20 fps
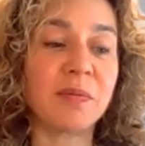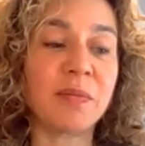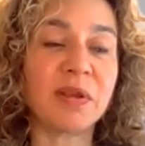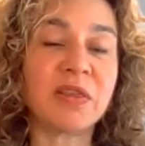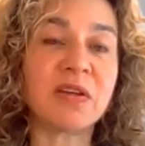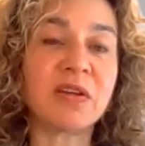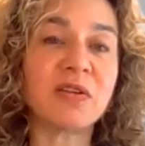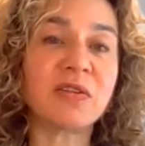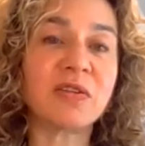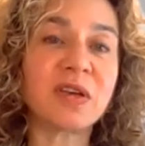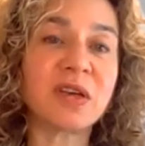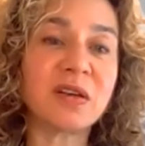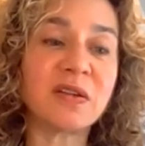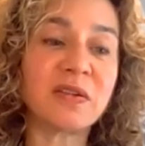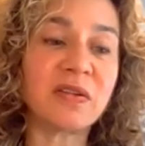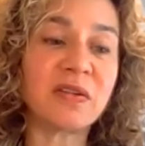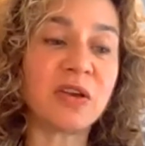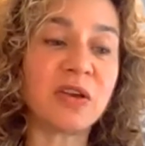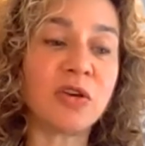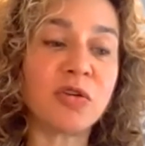But there's
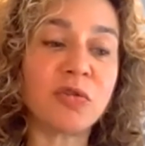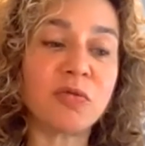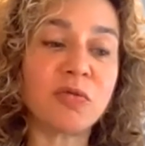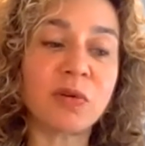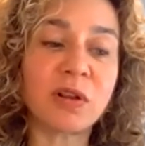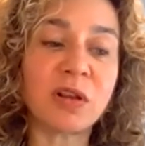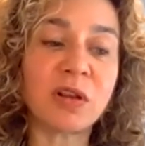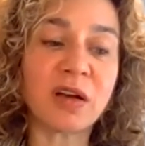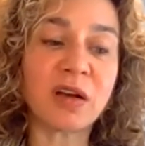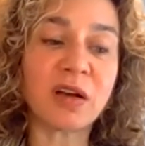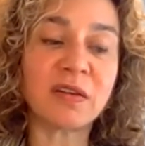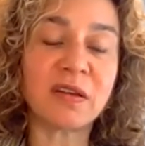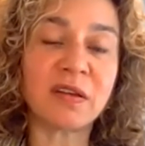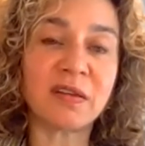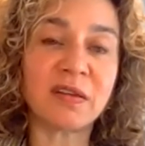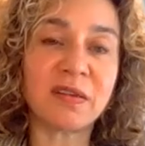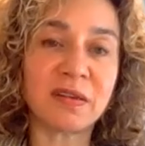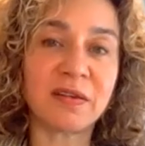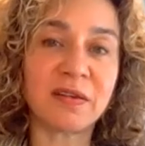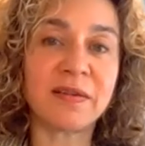continued
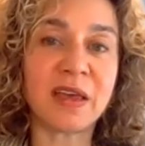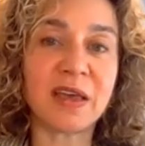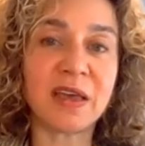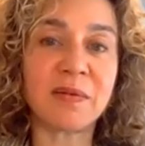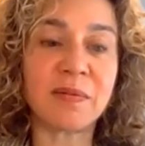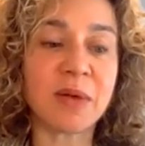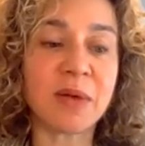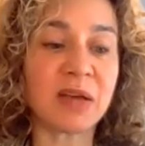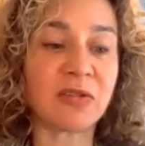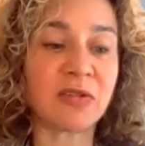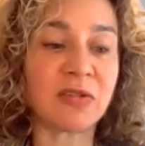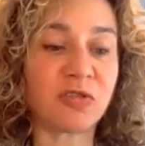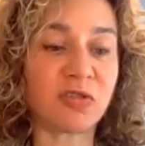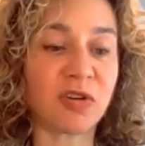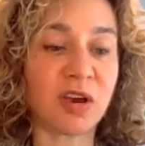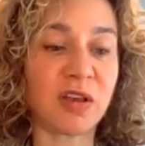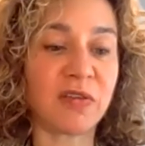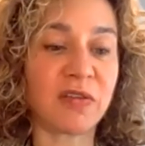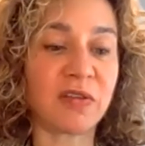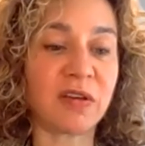reluctance to take mass
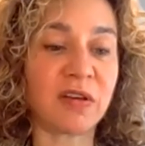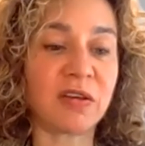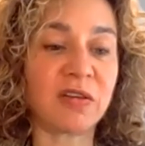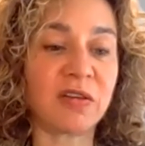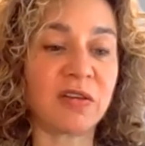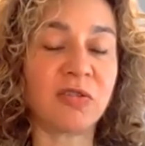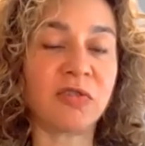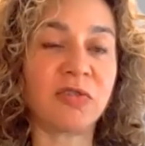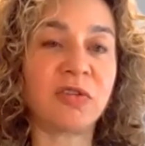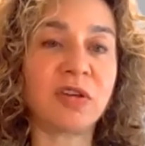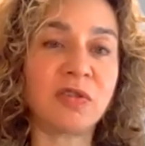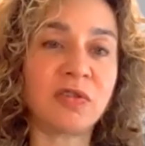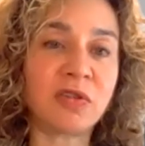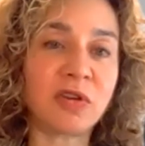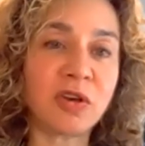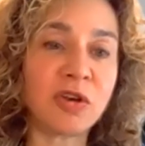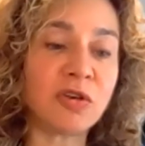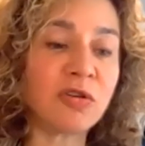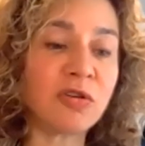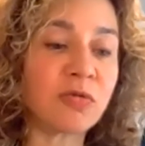transit. There's
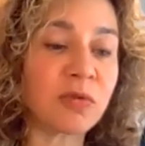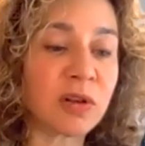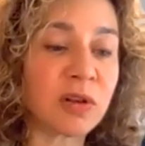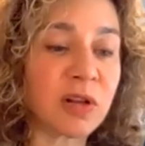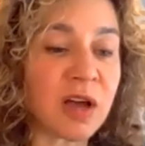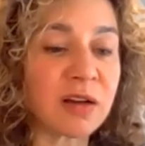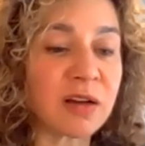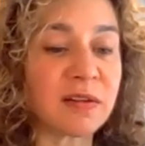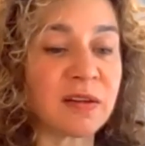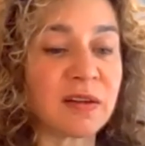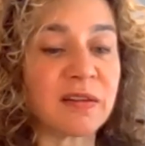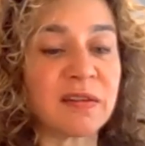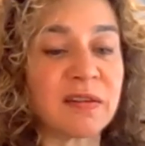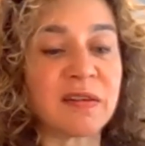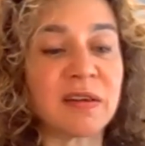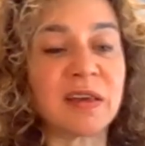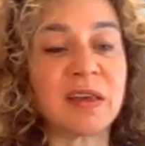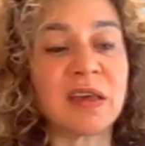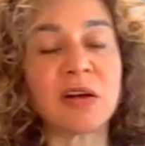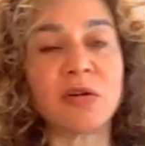continued reluctance
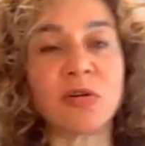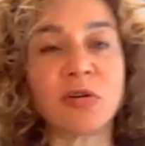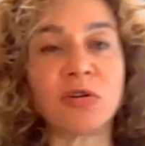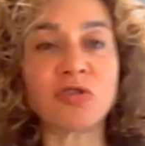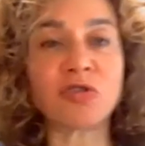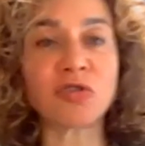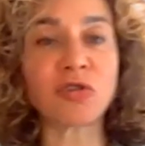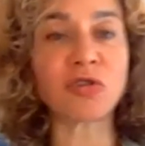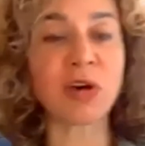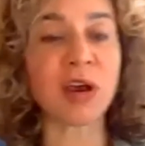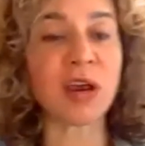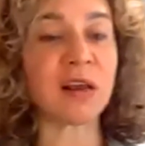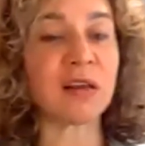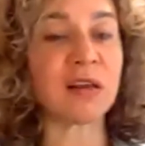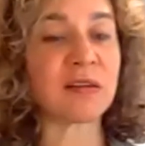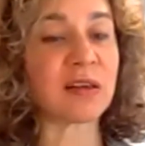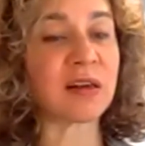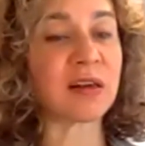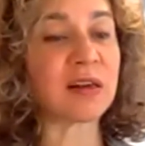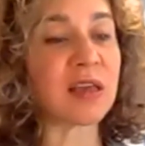to get on
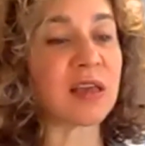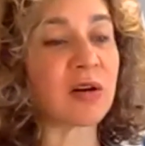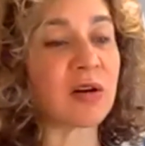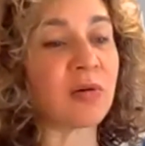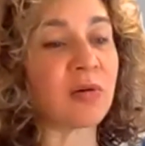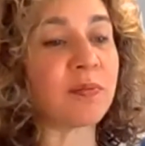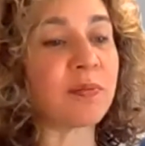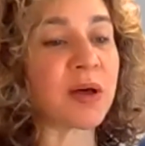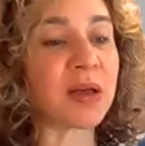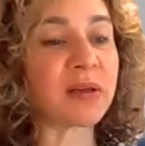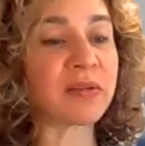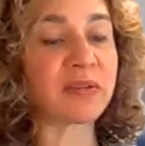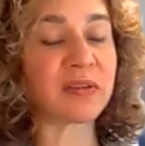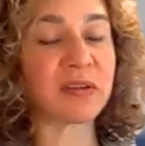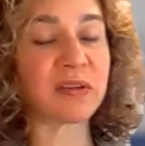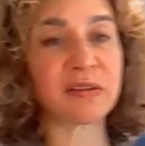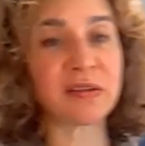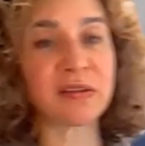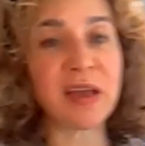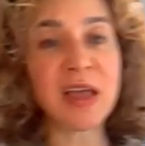trains and get on
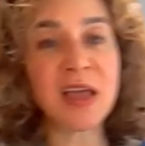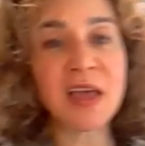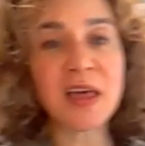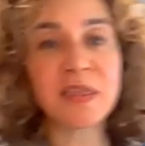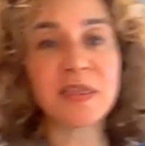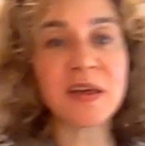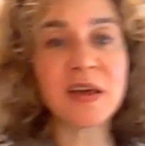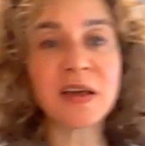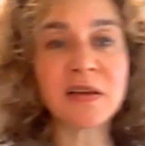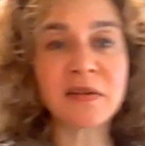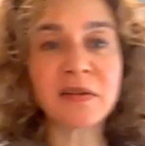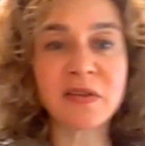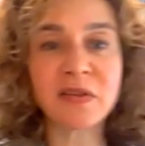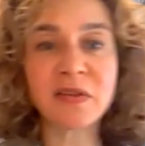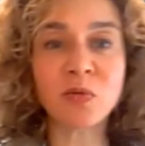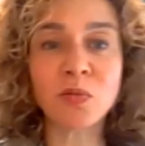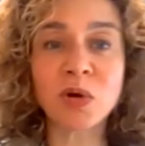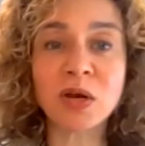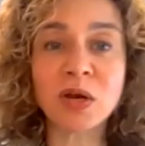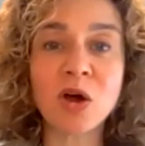buses, things
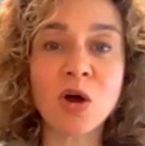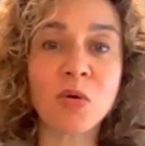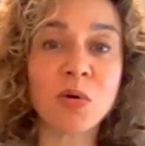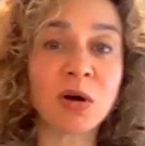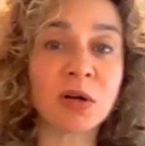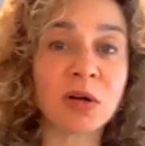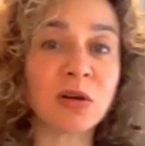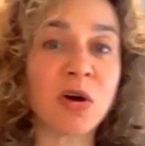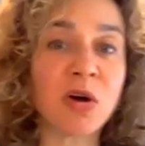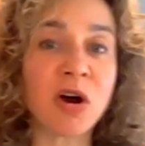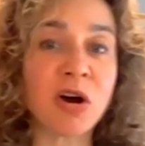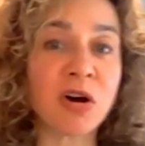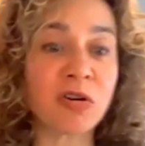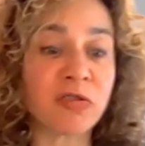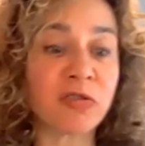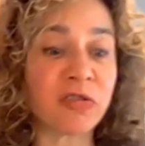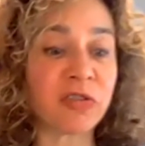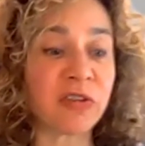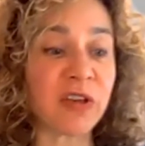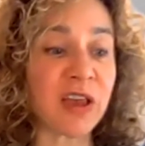that we know are
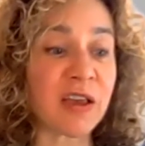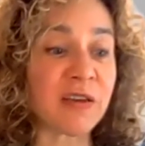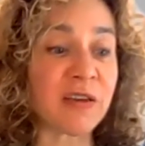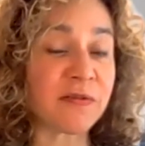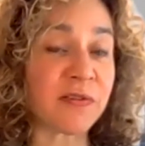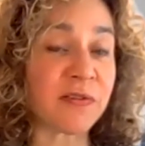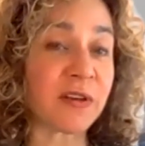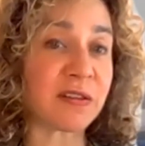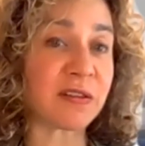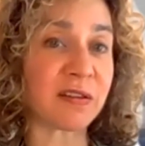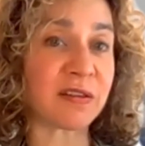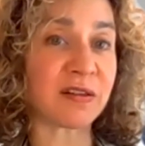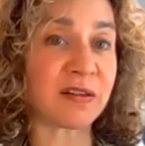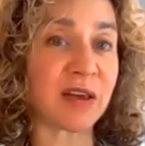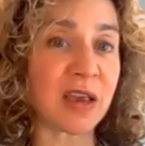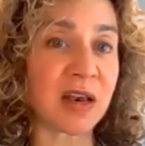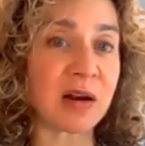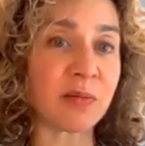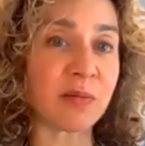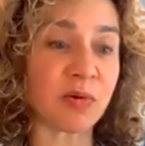large, safe, and
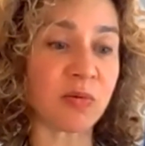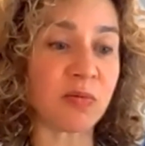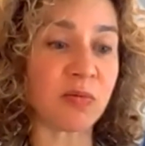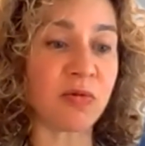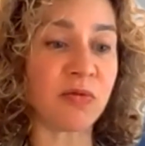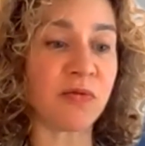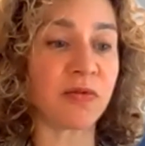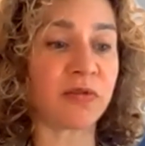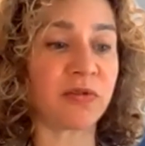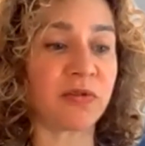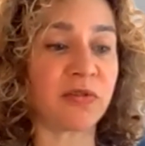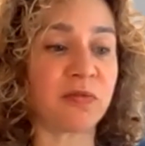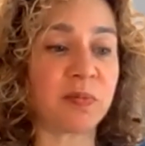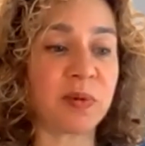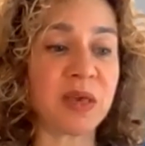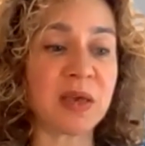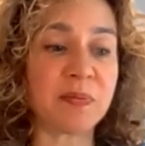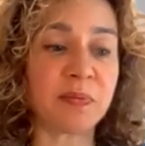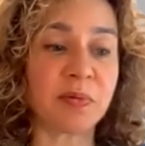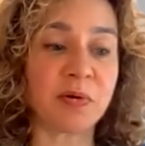sustainable movers of
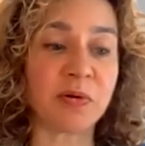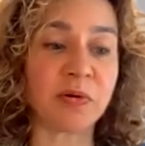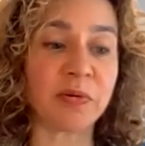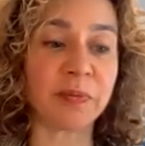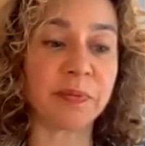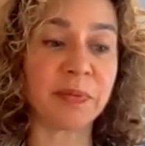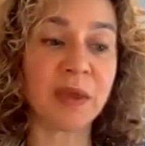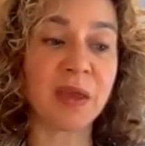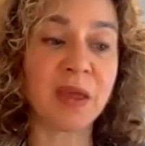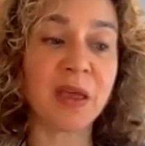people.